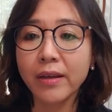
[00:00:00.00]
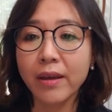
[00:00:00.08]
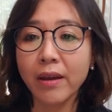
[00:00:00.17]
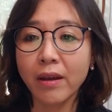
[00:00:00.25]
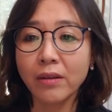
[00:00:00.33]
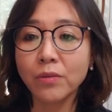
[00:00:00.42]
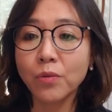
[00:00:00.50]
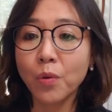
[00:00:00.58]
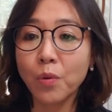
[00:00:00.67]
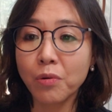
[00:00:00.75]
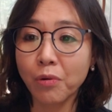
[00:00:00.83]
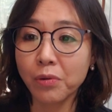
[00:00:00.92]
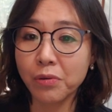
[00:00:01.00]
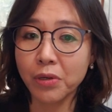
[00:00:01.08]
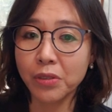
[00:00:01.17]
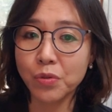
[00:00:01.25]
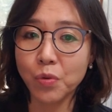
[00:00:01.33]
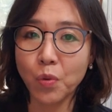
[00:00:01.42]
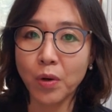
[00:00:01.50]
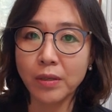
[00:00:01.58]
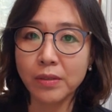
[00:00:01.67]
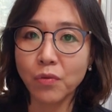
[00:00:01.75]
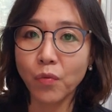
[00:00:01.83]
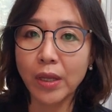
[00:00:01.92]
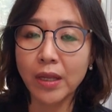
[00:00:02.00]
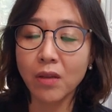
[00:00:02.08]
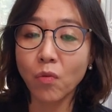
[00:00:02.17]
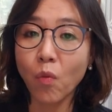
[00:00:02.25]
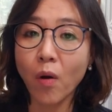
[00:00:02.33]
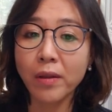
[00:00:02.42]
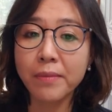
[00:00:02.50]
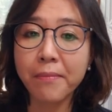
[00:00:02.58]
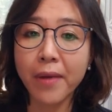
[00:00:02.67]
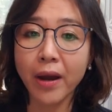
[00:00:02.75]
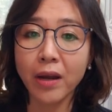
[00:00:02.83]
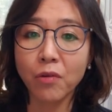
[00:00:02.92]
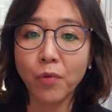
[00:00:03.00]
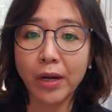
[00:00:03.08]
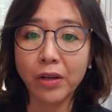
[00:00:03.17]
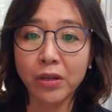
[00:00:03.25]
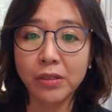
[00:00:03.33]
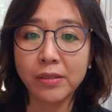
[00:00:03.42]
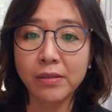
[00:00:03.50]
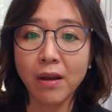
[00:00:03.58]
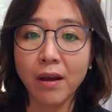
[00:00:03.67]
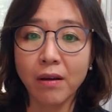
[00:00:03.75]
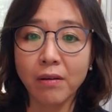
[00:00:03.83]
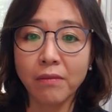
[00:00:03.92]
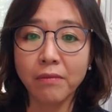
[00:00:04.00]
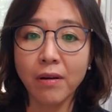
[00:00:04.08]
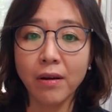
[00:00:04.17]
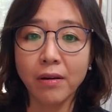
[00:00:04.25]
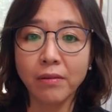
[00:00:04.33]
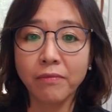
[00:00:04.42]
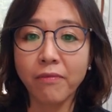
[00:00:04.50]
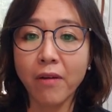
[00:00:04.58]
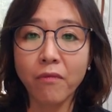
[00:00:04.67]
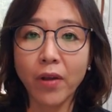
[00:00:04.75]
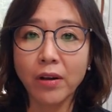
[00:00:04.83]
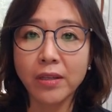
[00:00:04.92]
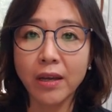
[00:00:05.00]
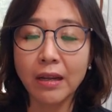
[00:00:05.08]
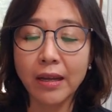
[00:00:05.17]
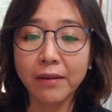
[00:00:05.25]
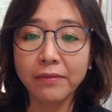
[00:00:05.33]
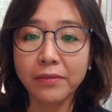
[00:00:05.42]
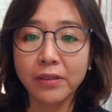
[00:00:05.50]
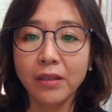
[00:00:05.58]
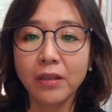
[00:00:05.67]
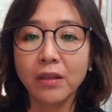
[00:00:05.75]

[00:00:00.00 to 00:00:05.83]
and no grocery stores within 1 mile radius from where they live.